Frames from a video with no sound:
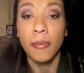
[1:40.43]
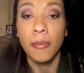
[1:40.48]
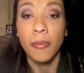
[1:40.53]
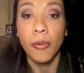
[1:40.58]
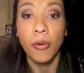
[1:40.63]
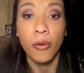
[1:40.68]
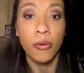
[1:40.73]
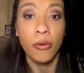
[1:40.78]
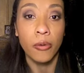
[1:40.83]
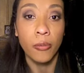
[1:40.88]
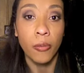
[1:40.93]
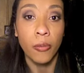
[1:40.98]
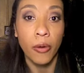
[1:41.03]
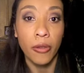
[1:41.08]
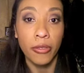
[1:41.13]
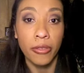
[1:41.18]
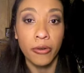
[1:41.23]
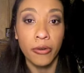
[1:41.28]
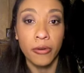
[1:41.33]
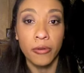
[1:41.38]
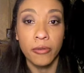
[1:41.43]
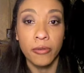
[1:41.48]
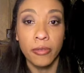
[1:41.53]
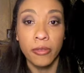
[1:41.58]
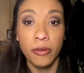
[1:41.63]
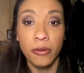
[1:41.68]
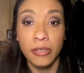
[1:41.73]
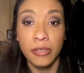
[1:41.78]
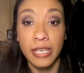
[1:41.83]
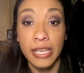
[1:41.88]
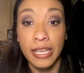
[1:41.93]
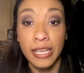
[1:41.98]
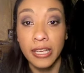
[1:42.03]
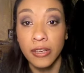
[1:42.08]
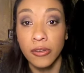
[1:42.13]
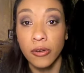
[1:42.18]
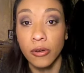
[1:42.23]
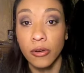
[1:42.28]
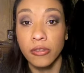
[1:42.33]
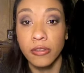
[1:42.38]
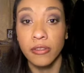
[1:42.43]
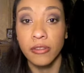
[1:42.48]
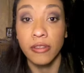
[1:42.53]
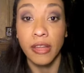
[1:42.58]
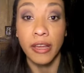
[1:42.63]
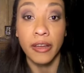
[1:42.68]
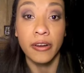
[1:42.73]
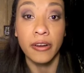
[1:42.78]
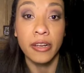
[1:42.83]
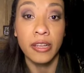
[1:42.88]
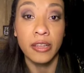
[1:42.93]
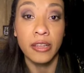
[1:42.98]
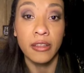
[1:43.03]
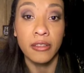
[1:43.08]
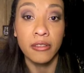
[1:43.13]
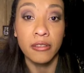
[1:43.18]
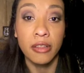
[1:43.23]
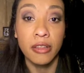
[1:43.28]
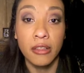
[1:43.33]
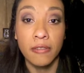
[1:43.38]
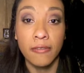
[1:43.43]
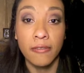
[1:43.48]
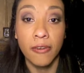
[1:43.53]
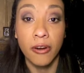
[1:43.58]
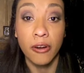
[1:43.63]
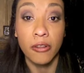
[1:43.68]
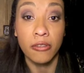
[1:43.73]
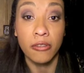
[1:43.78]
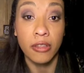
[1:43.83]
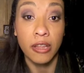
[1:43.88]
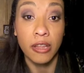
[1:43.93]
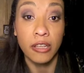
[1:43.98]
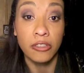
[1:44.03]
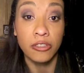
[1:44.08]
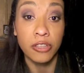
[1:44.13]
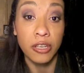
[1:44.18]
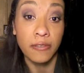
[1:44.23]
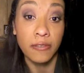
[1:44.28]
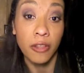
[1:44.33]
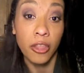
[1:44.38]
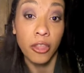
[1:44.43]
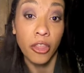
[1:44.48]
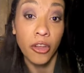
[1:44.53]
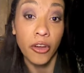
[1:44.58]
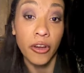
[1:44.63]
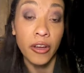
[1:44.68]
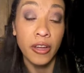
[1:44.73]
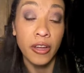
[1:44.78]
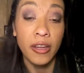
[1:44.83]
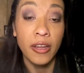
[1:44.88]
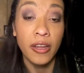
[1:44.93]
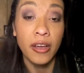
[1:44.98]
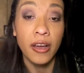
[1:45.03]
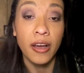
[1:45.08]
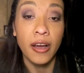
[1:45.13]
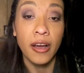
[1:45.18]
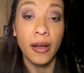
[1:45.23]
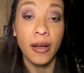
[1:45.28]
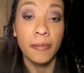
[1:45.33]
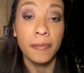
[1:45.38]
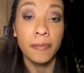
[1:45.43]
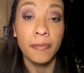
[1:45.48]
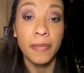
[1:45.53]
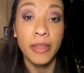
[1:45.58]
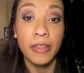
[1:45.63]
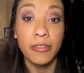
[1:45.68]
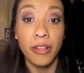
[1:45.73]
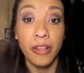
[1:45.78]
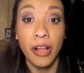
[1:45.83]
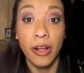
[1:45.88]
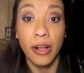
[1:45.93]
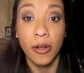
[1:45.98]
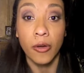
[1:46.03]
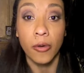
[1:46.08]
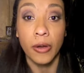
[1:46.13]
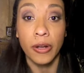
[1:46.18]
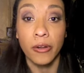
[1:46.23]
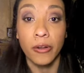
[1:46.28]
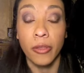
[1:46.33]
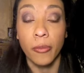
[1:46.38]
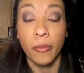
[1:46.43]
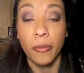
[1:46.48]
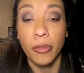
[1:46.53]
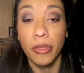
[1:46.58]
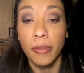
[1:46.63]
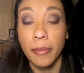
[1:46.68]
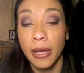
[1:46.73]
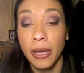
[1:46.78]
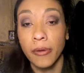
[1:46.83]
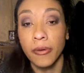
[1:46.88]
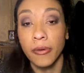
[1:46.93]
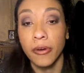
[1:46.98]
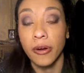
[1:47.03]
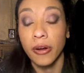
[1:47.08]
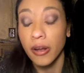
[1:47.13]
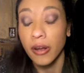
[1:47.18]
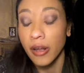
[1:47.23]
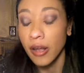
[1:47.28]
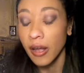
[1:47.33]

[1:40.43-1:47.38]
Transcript: or what their need or desire is as far as the achieved look, is a lot greater than with a powder.